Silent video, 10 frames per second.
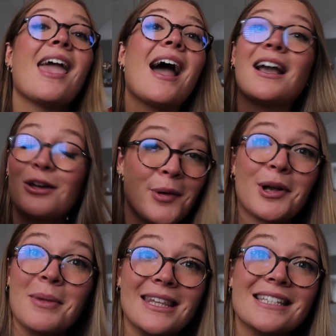I couldn't
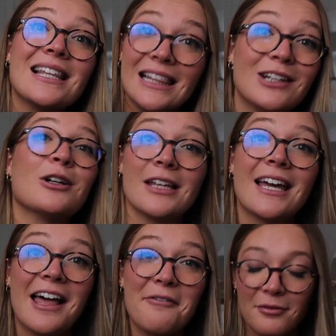recommend these literally
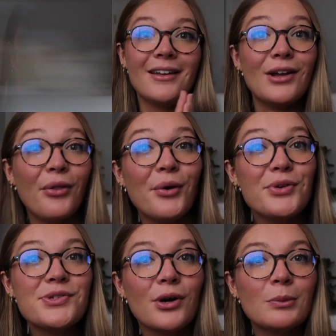enough. Now
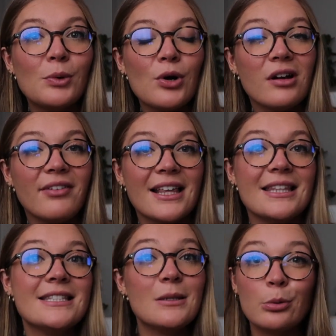those are more of like
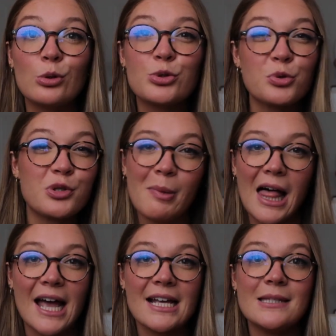the typical school
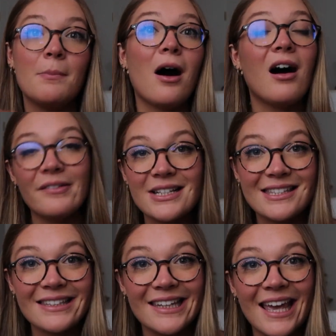supplies, but
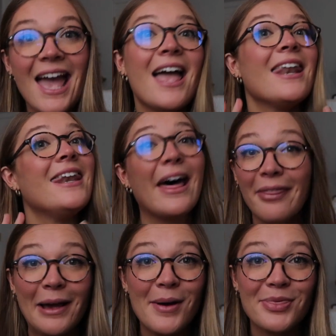obviously
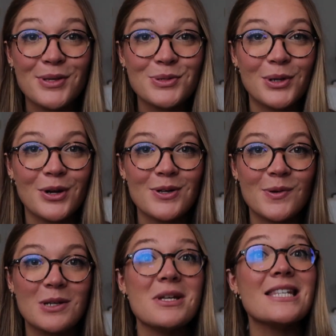nothing about this school year is
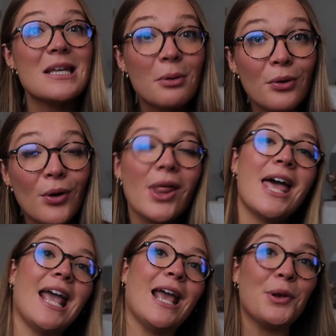going to be typical
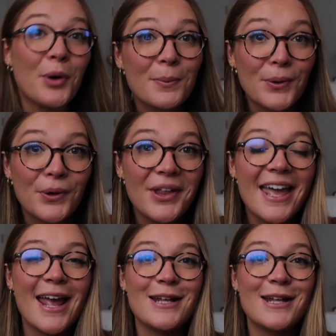and normal.